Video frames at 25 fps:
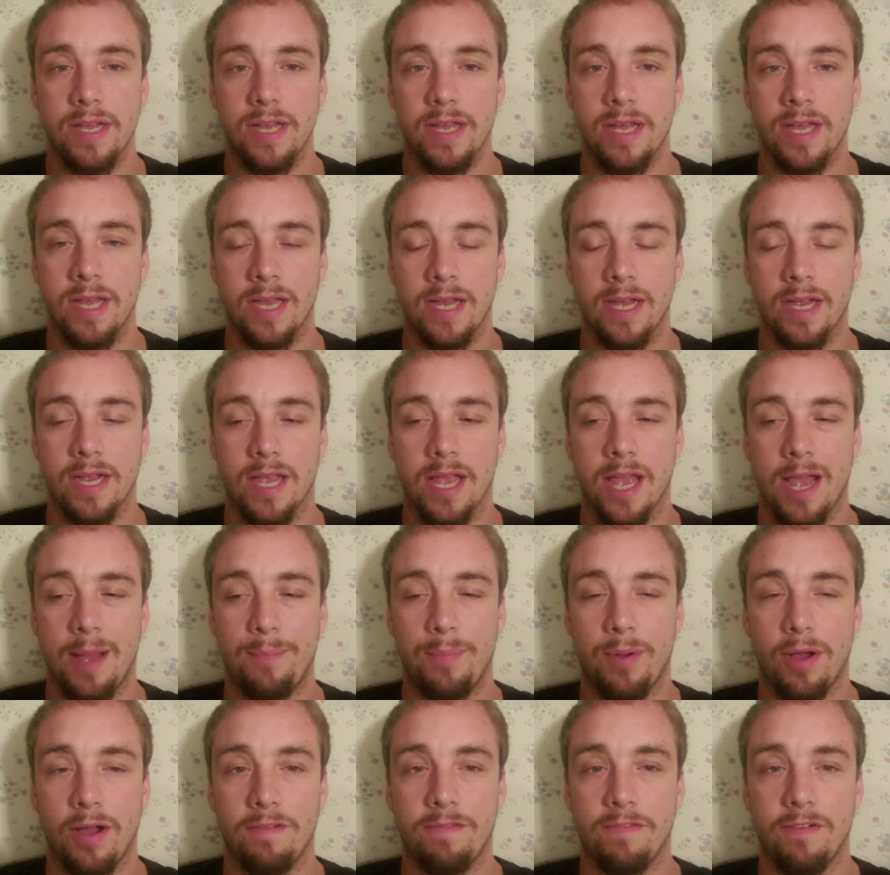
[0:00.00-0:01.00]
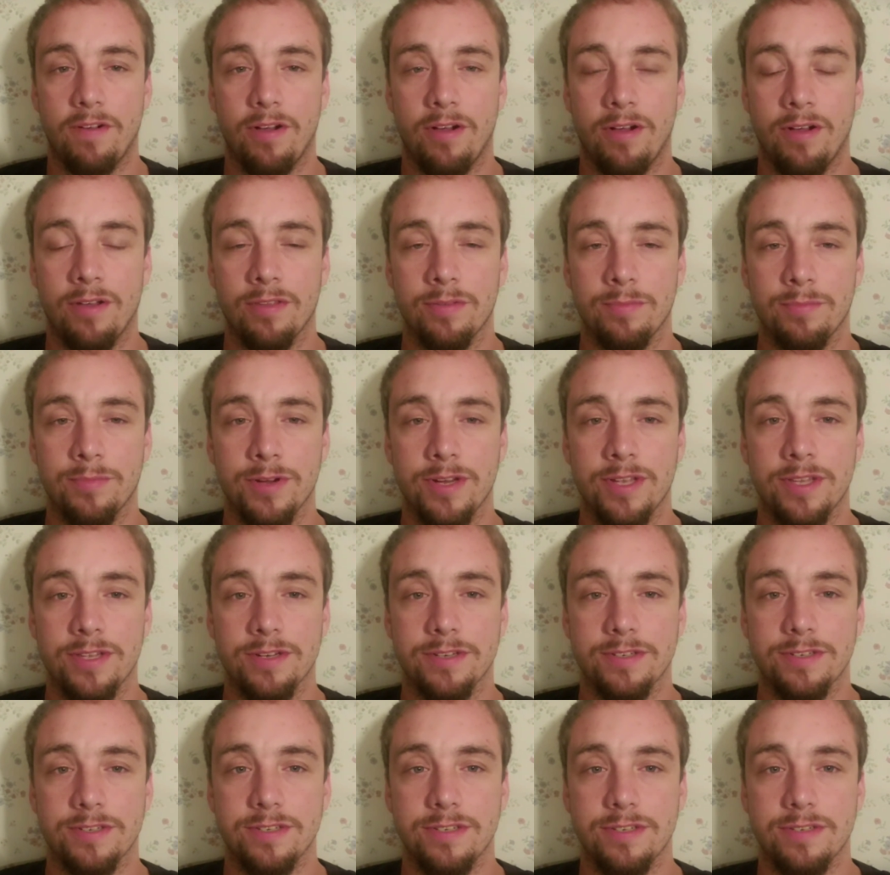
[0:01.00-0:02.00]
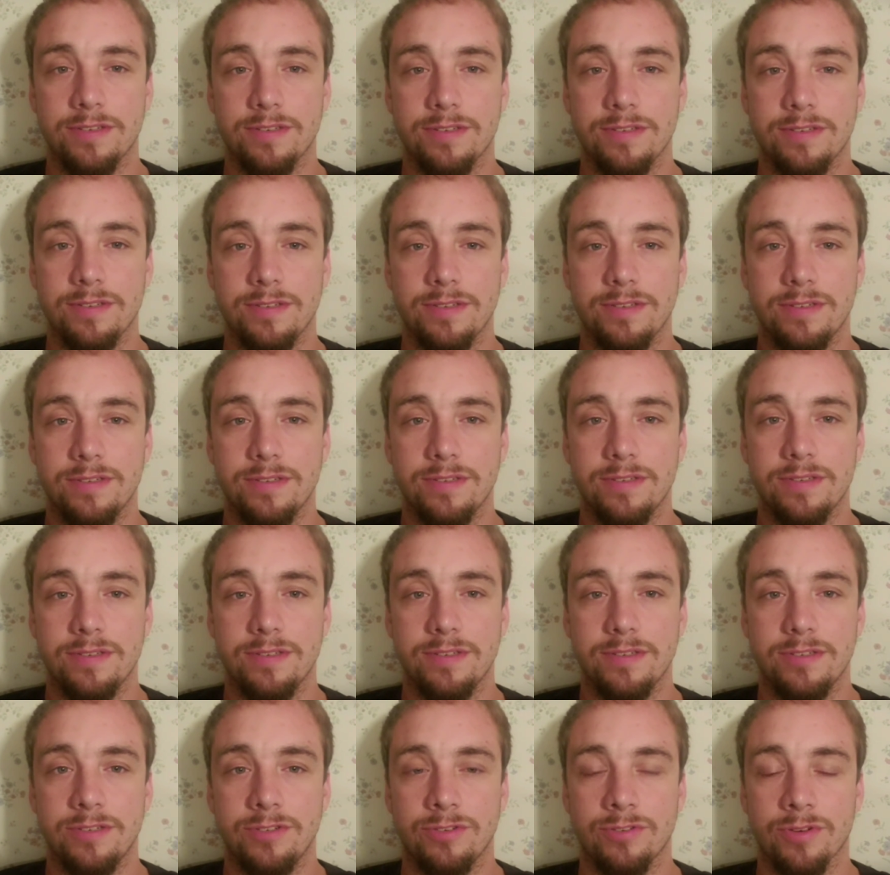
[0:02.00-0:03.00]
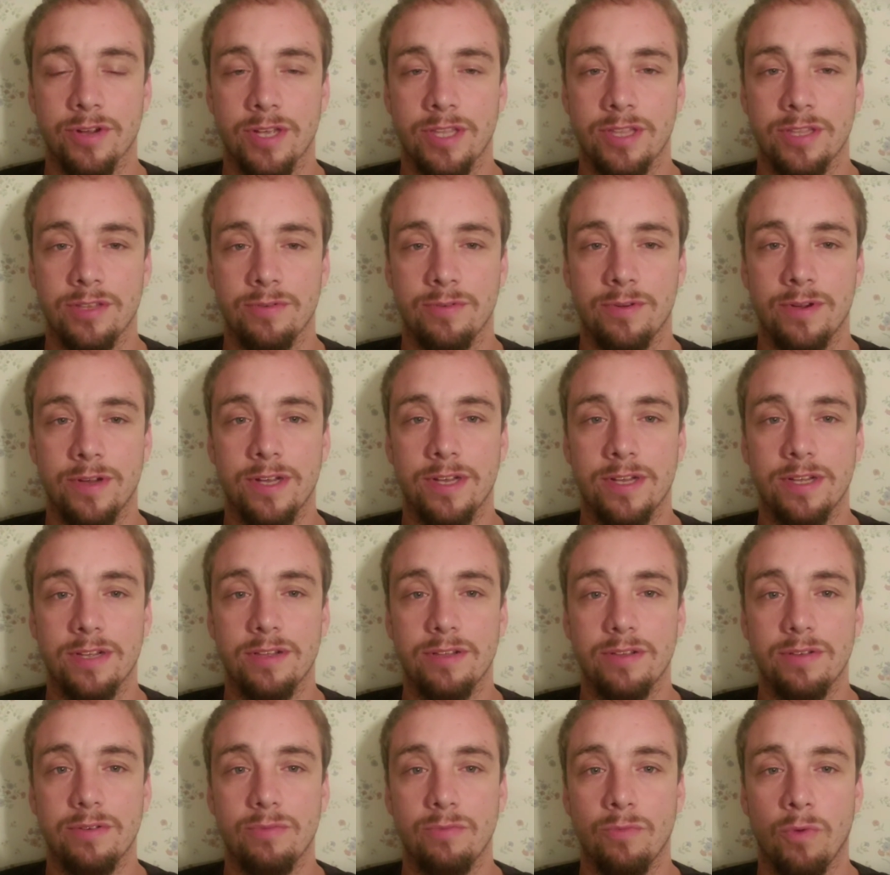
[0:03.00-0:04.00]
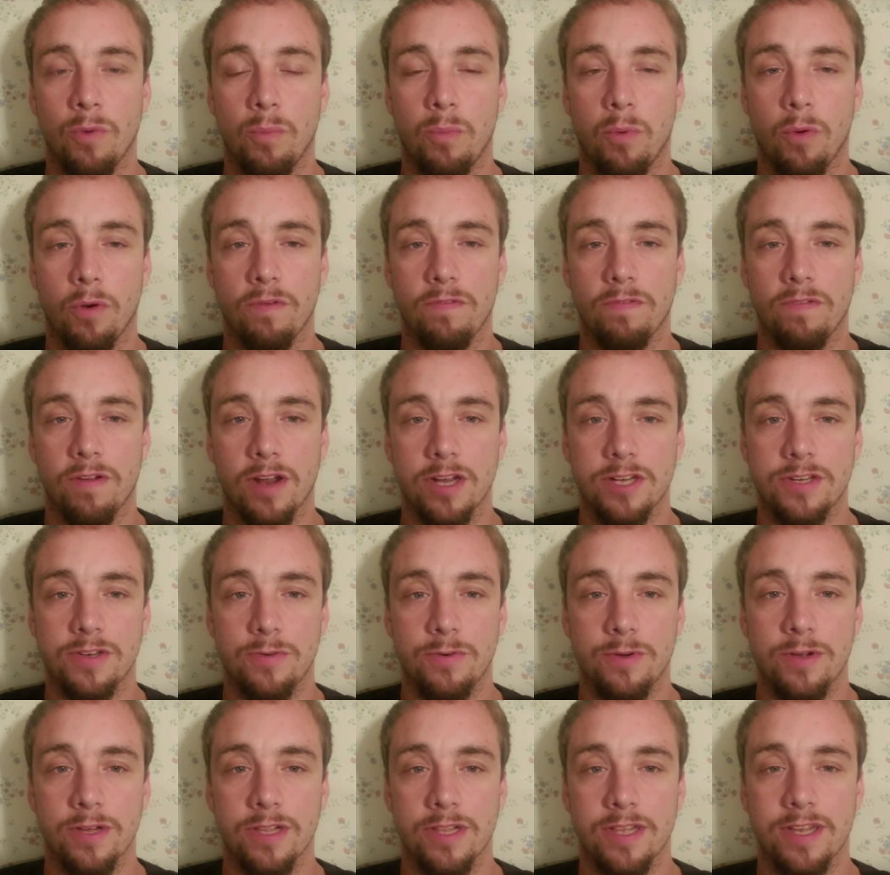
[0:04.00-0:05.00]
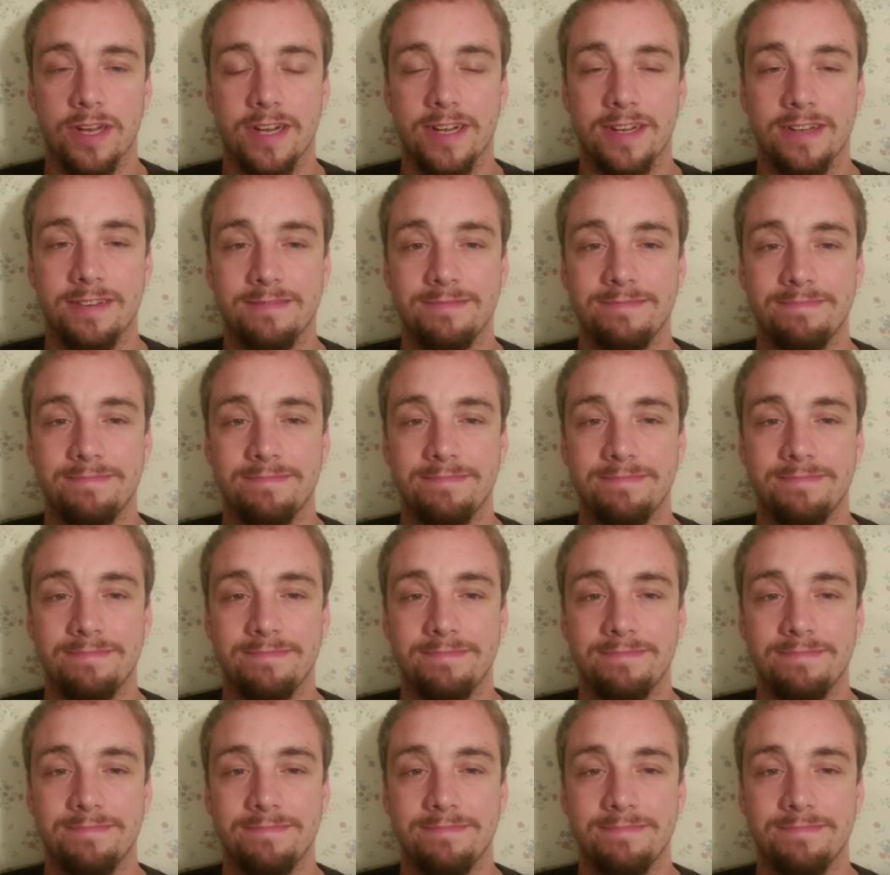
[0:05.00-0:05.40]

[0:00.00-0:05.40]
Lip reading: and cap off all the breathers. Drain the oil, we'll pour fresh oil in it,